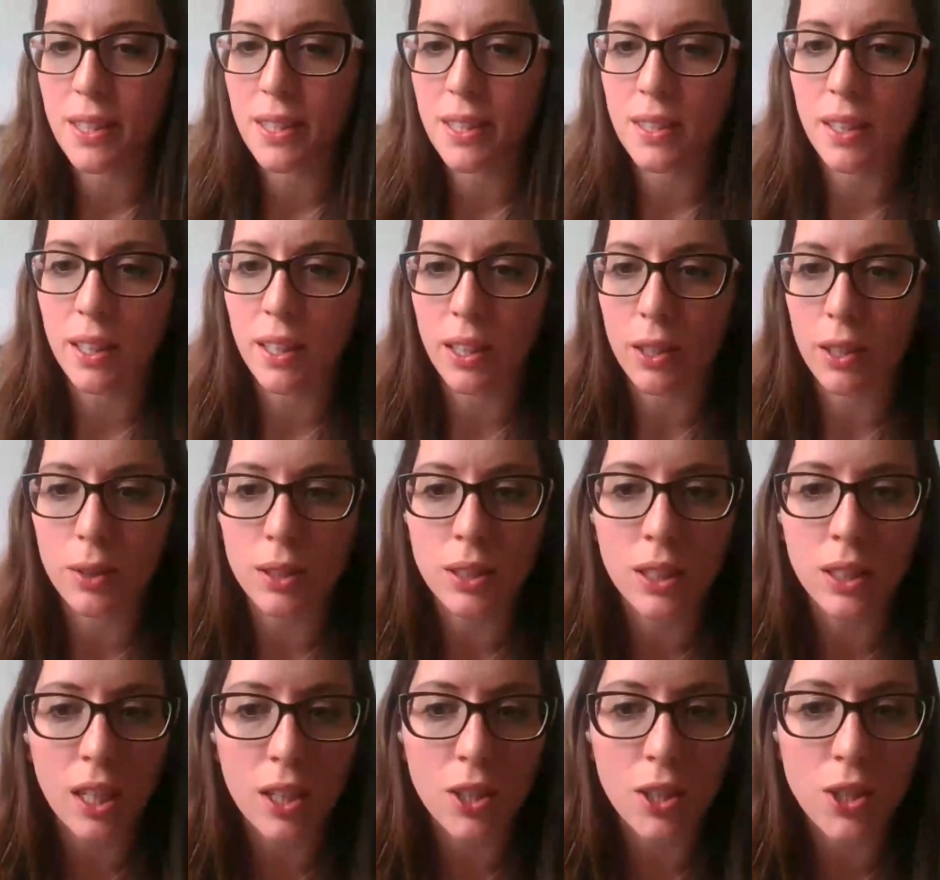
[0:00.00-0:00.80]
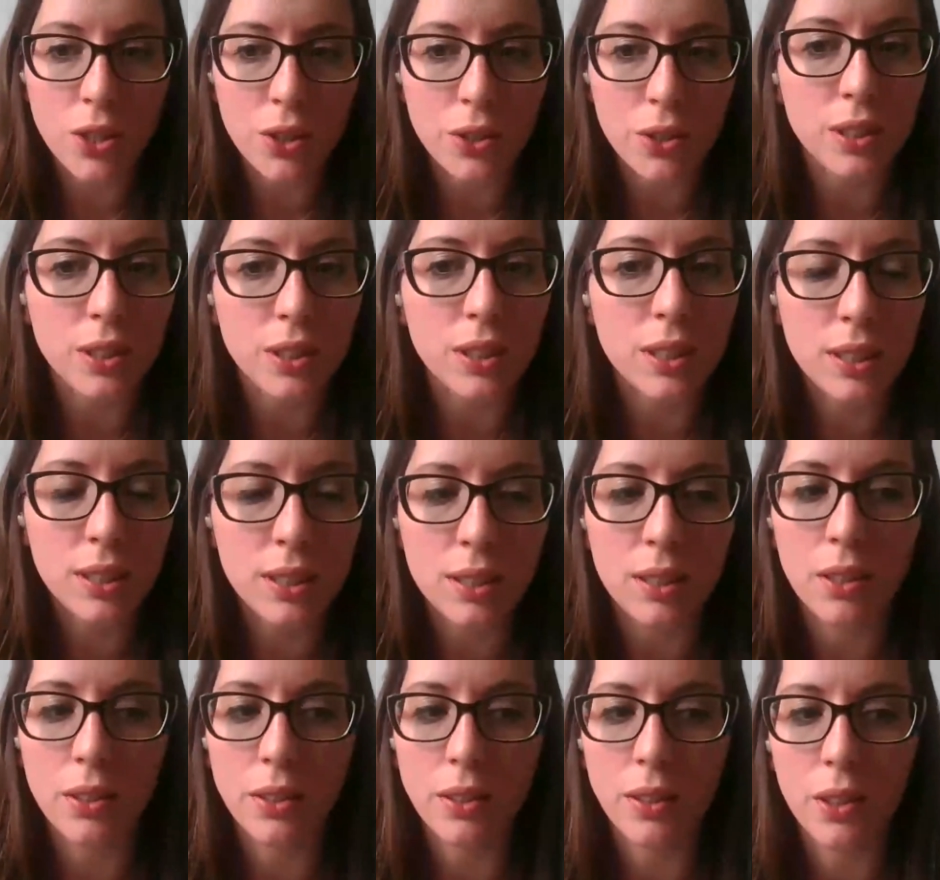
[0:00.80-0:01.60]
negotiations
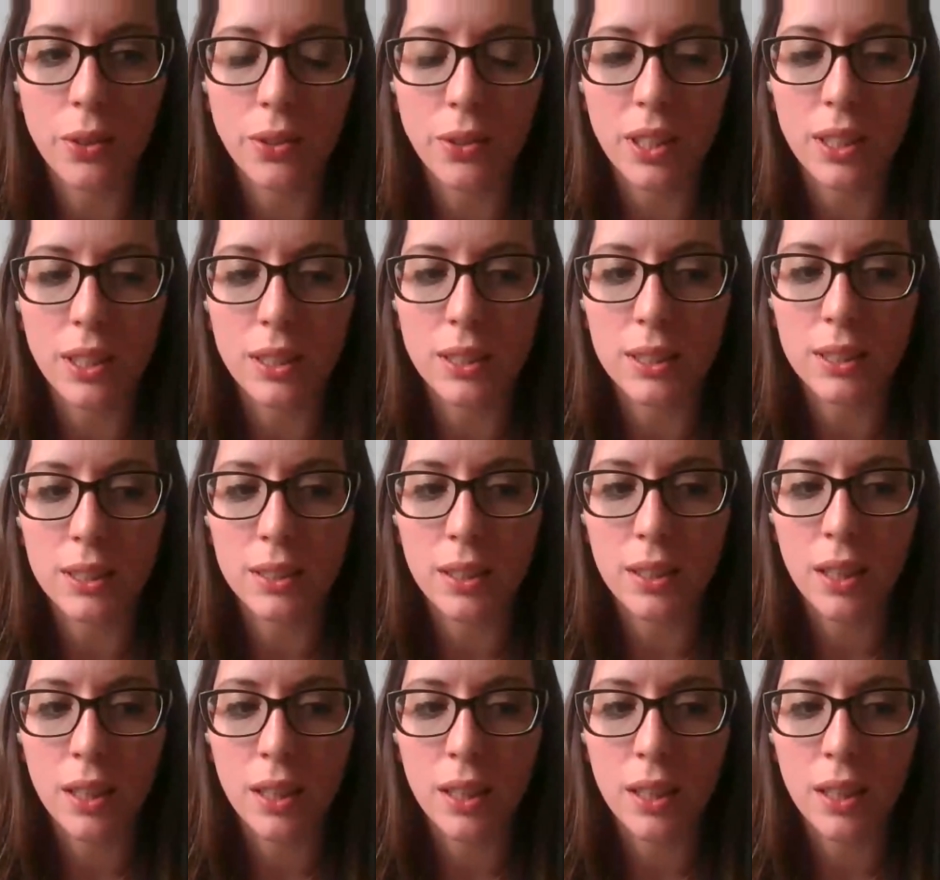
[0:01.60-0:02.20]
on this.